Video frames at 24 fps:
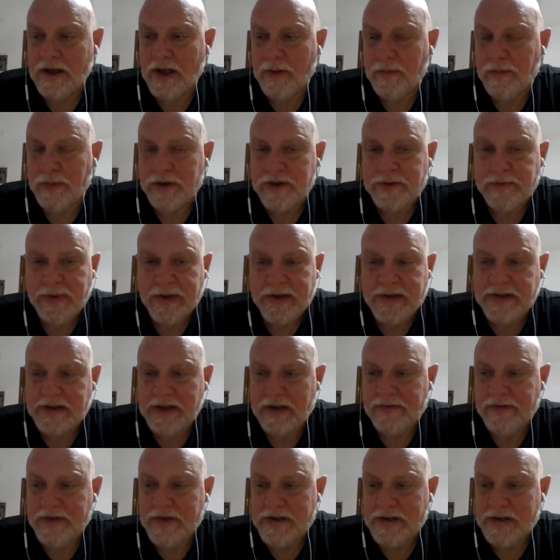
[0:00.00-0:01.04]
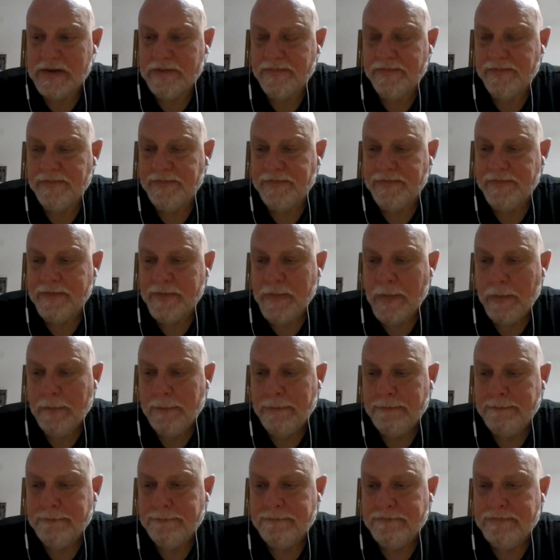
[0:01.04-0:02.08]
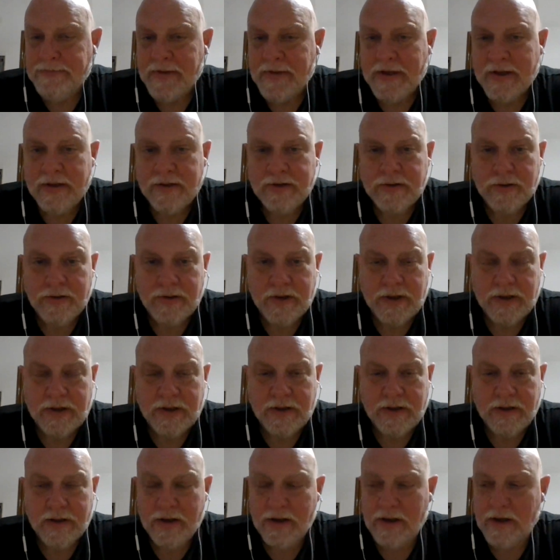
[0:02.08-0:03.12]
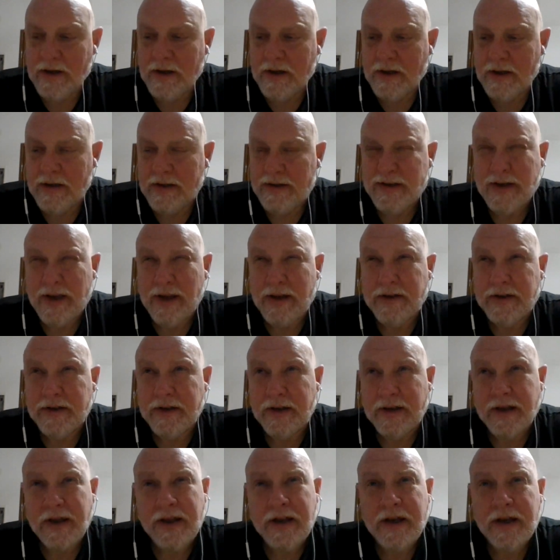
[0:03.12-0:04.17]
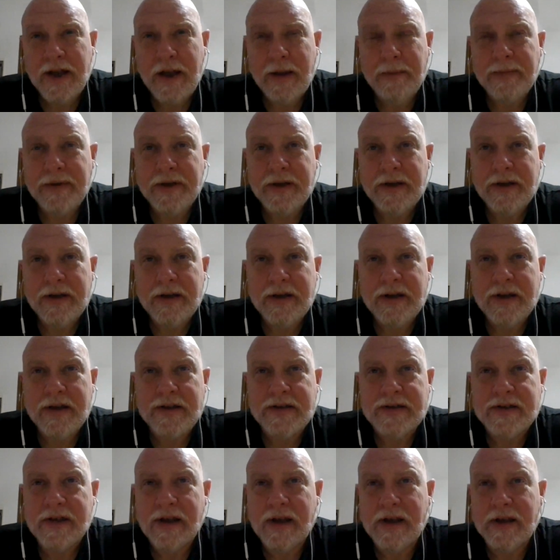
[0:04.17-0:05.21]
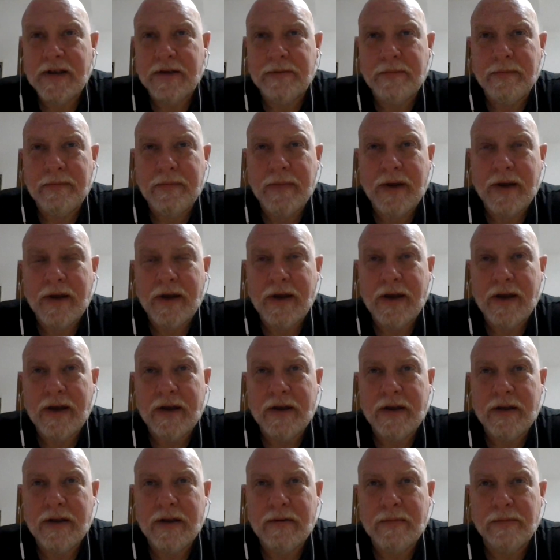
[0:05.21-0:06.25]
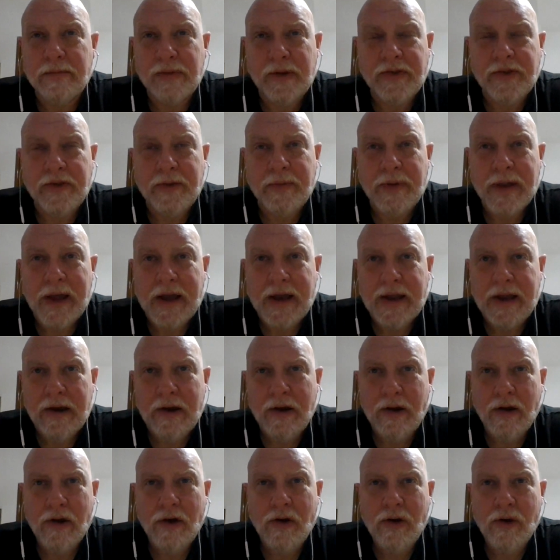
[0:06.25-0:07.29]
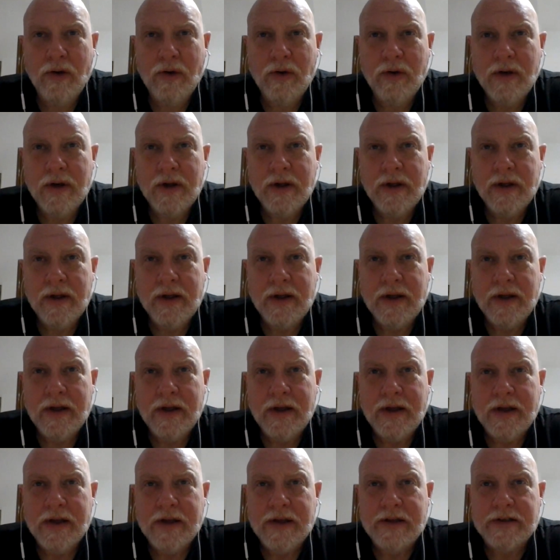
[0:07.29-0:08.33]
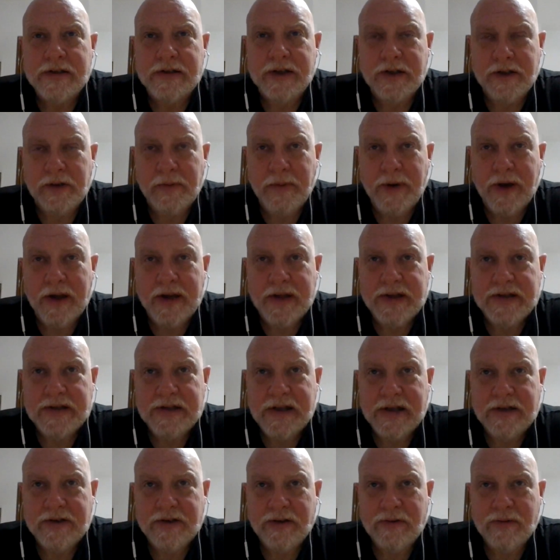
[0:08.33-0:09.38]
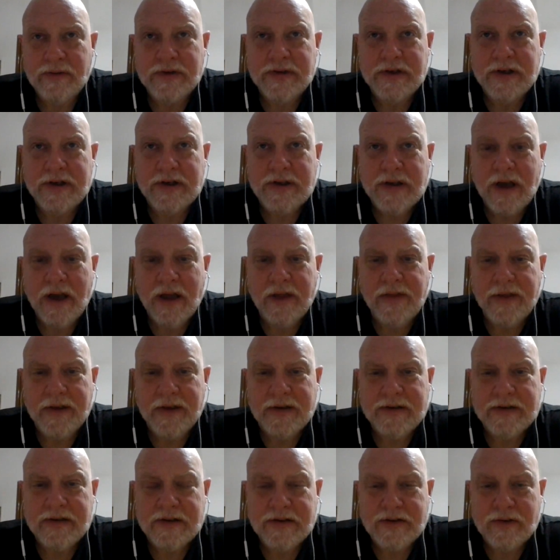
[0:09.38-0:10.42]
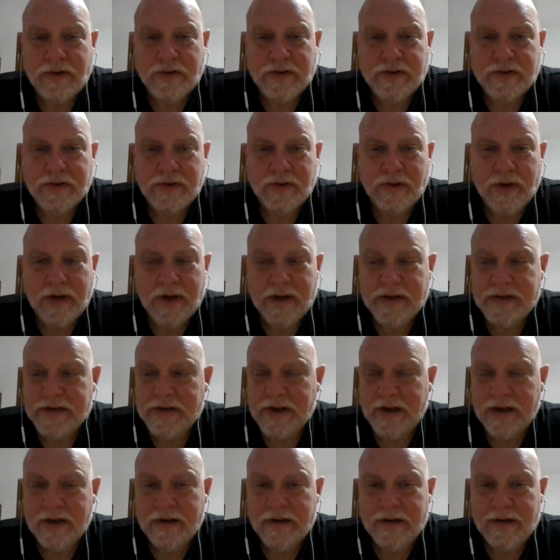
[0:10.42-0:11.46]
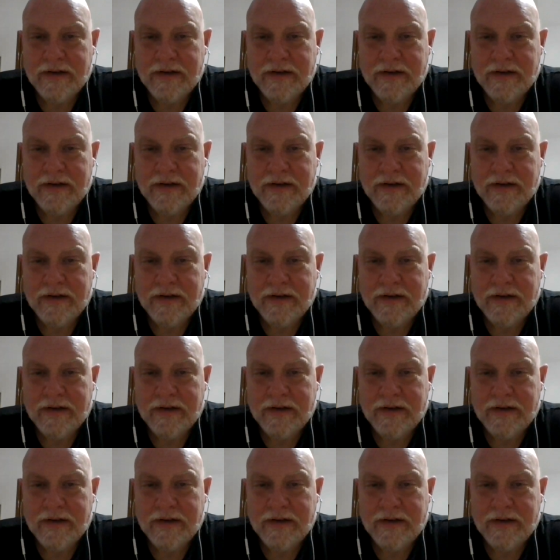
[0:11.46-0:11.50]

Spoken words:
books by Stevenson, including, it's got Kidnapped in it, it's got The Black Arrow, it's got The Body Snatcher, which I think is a short story, and it's got